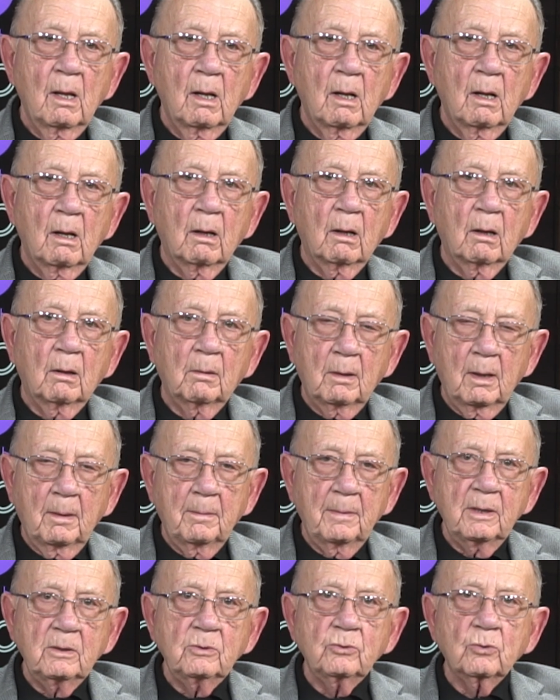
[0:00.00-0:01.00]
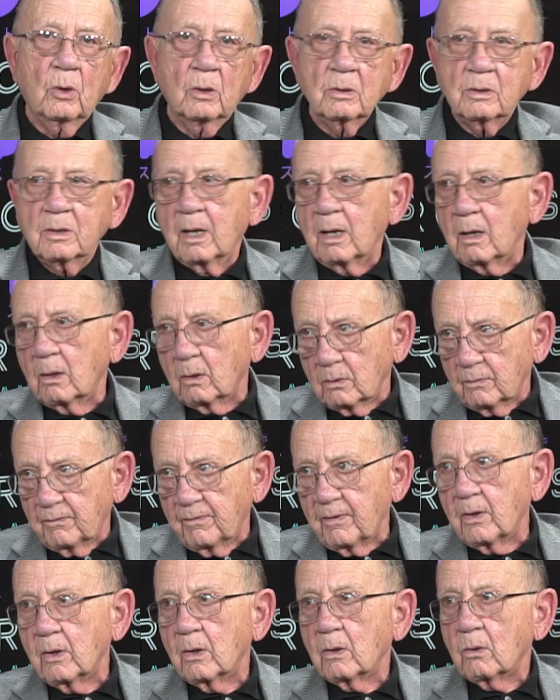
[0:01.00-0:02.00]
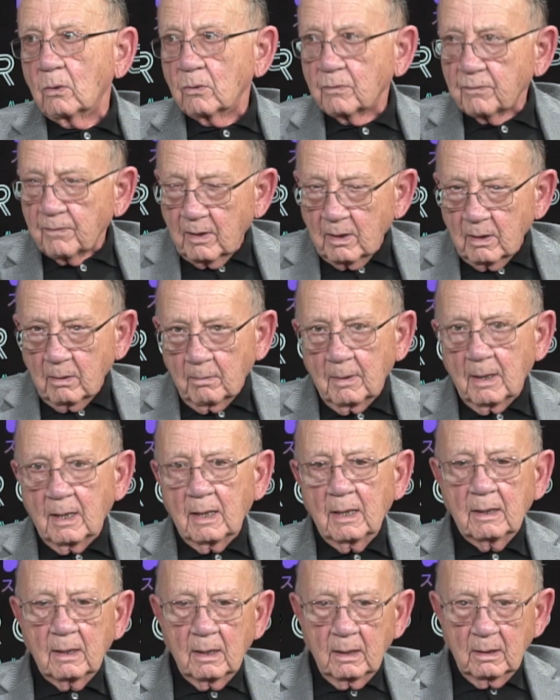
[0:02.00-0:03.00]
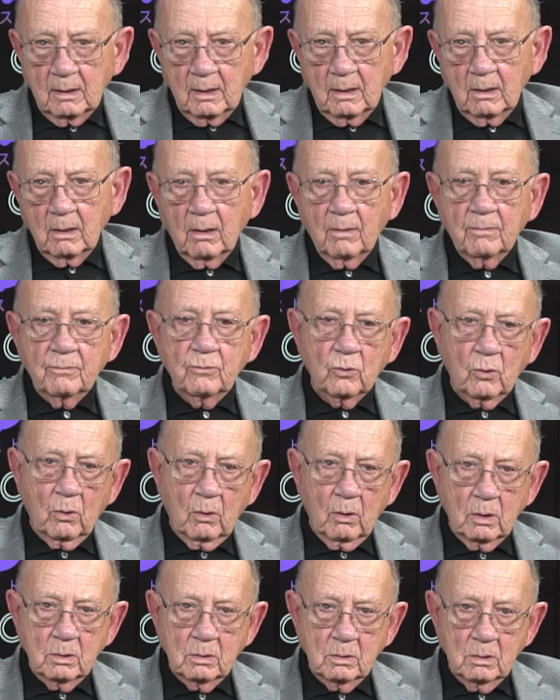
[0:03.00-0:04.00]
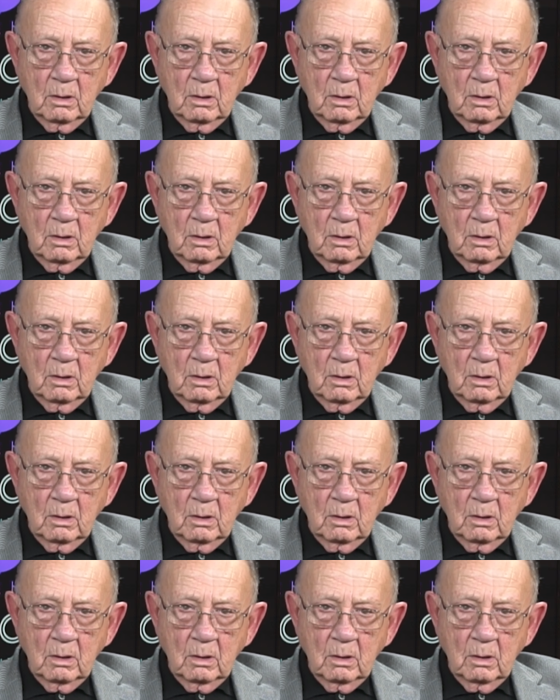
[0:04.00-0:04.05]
I mean, George Gale is a very close friend of mine. I love George.